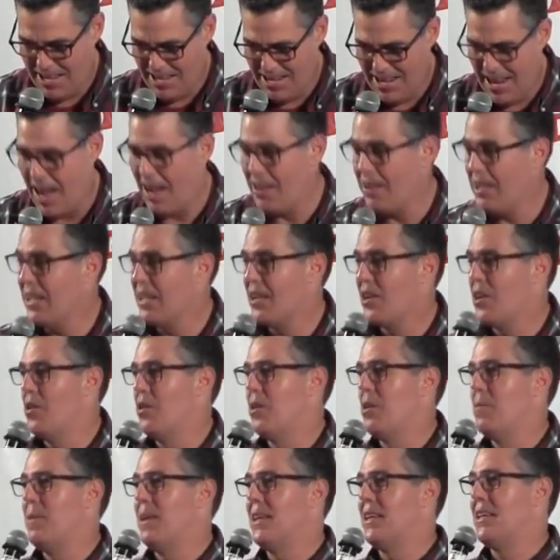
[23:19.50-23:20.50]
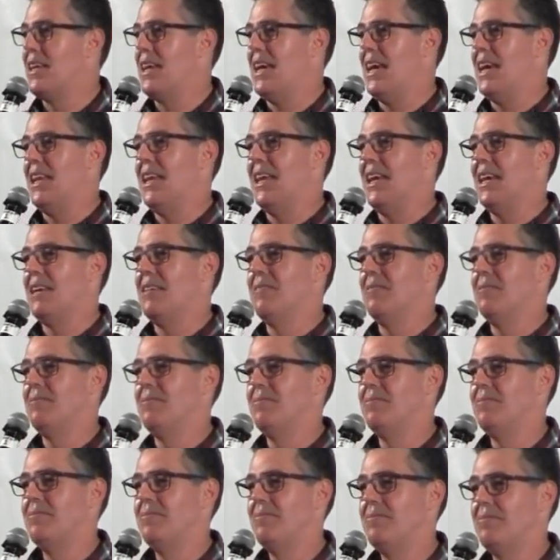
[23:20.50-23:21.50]
now he could have been
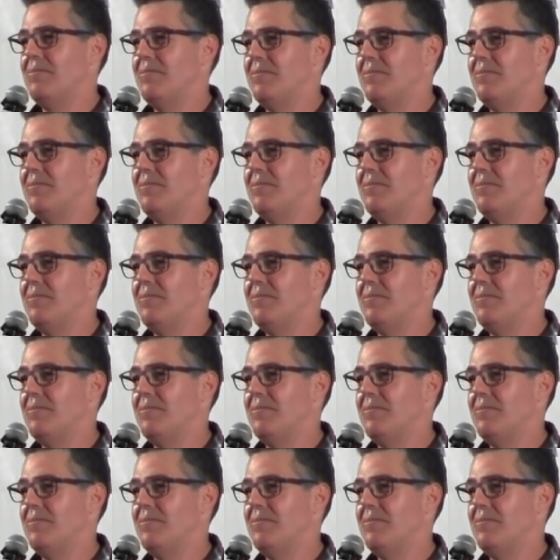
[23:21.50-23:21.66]
kidding.